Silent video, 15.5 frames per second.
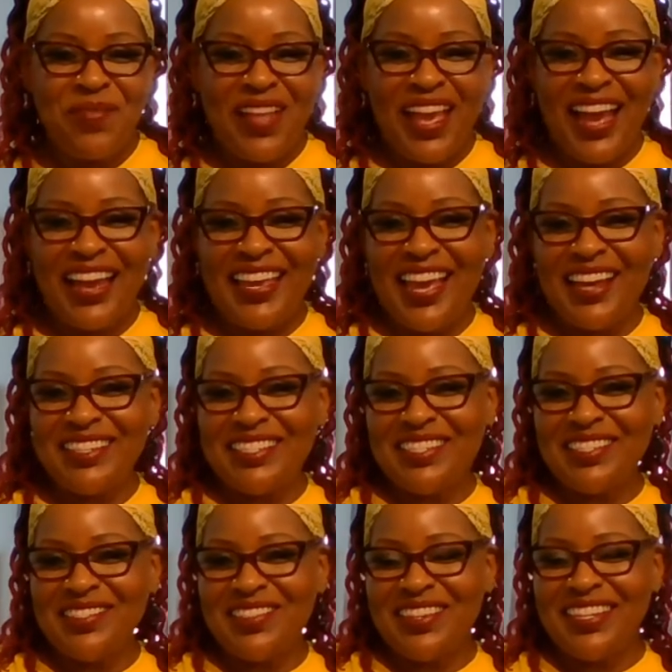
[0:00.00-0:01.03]
How y'all
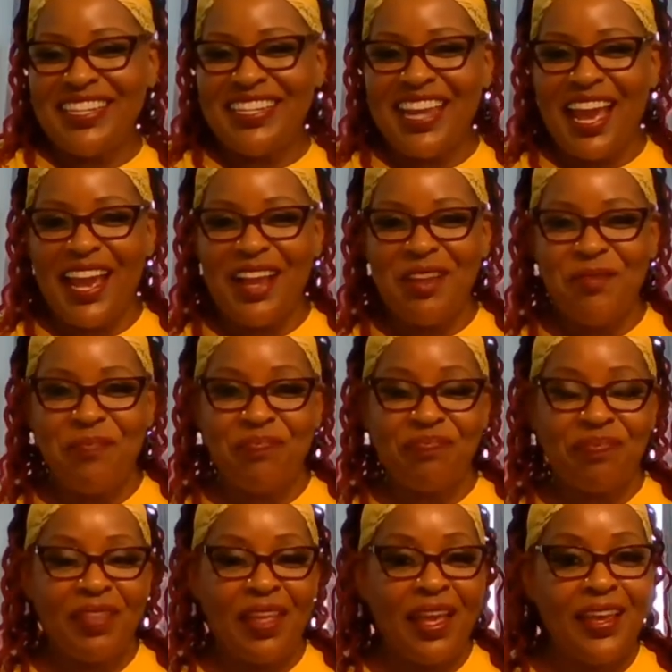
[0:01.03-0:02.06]
doing today?
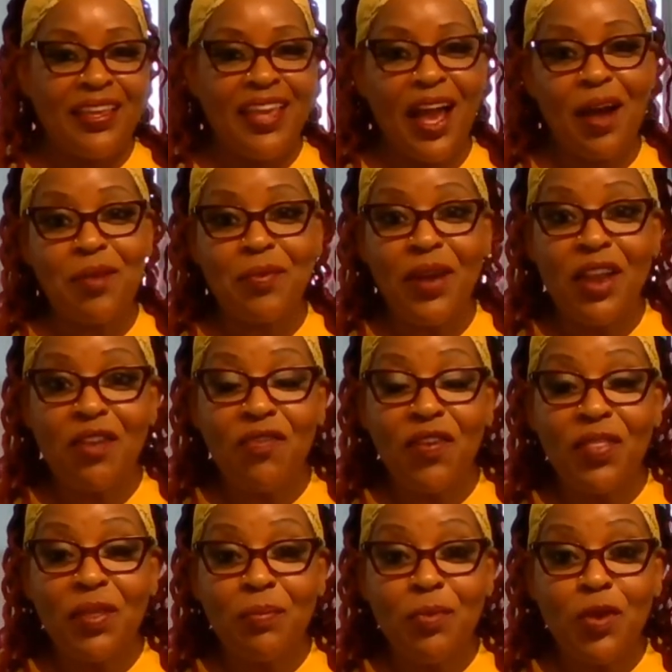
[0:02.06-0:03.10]
Y'all ready for
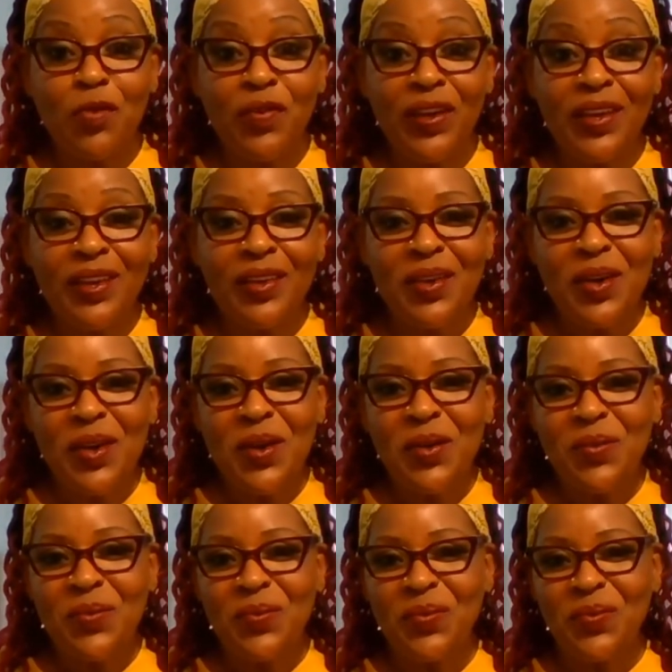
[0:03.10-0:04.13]
the movie
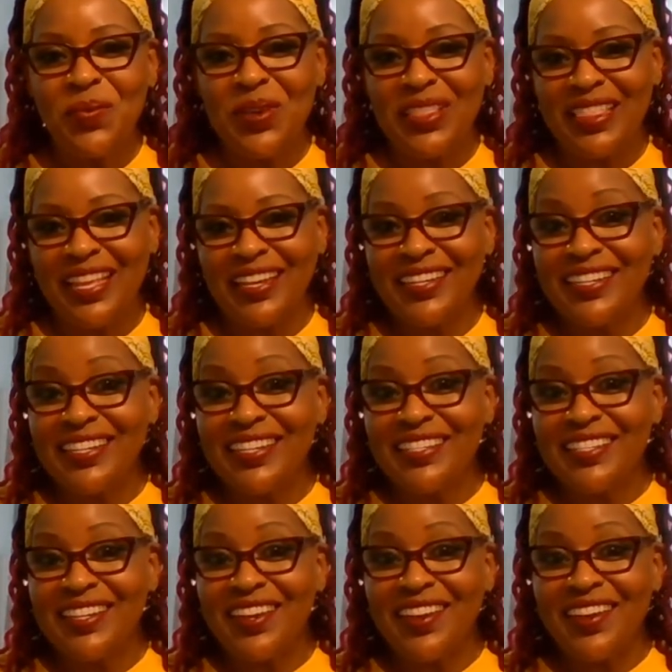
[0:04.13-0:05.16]
with the
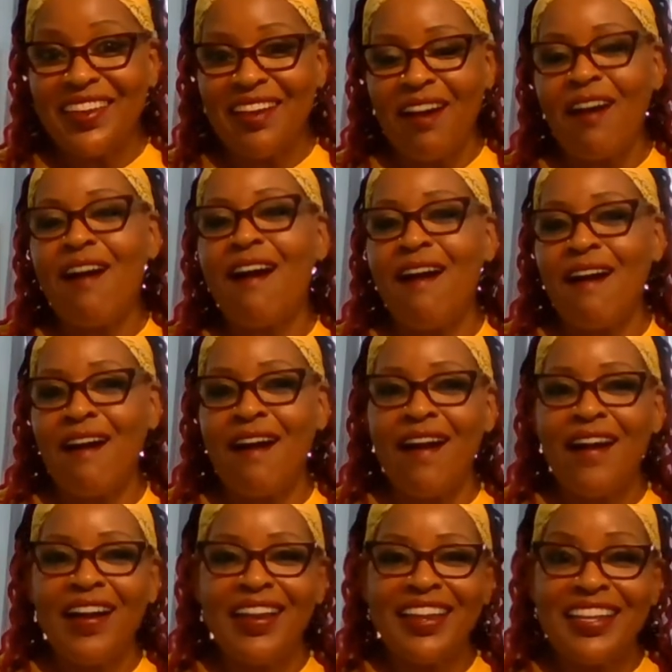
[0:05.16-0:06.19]
Hood Girl?
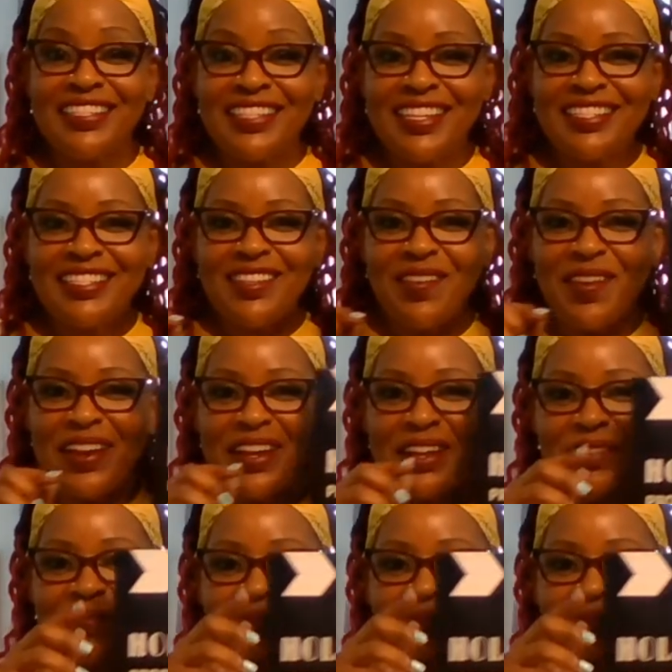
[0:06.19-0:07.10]
Let's get started.